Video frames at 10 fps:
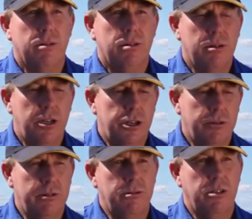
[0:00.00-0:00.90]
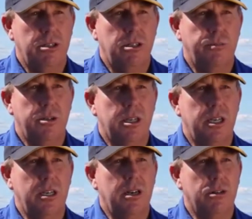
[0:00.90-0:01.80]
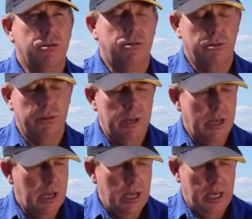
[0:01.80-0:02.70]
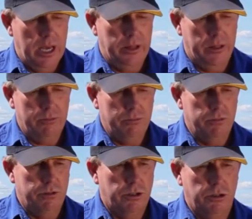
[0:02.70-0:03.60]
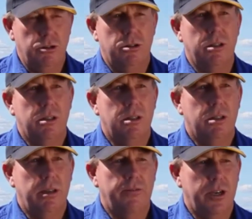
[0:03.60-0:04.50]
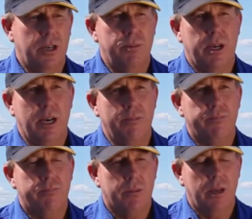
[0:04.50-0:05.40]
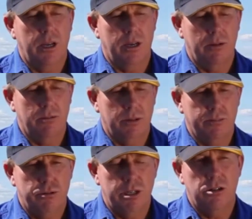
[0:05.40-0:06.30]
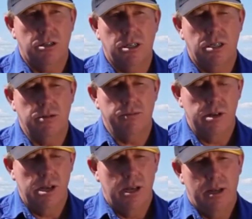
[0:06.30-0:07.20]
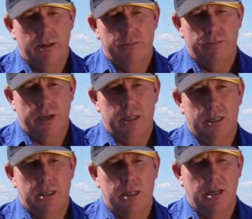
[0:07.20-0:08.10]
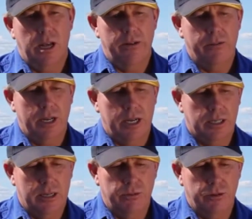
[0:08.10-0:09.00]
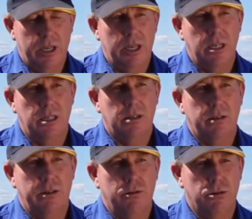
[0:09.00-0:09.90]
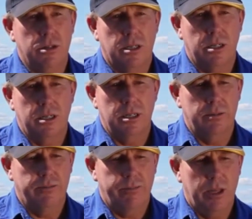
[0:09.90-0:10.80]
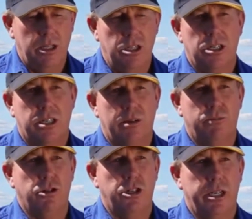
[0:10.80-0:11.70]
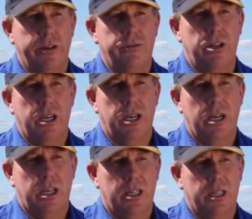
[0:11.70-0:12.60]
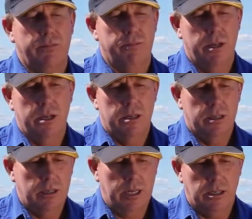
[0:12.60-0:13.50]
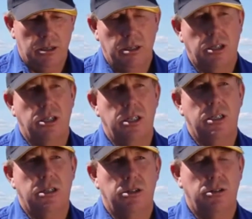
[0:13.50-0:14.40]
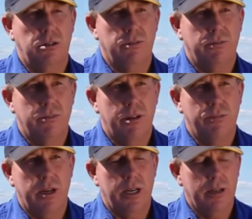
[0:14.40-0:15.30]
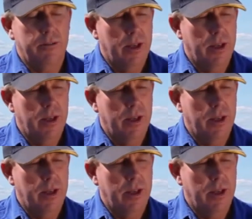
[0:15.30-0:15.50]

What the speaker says: 3,200 seeds per kilo corn, and that would suit your finger pickup, and it was a pretty good system. But over the last number of years, you order your seed and you just get what you're given. You can't get that size seed to suit your planter.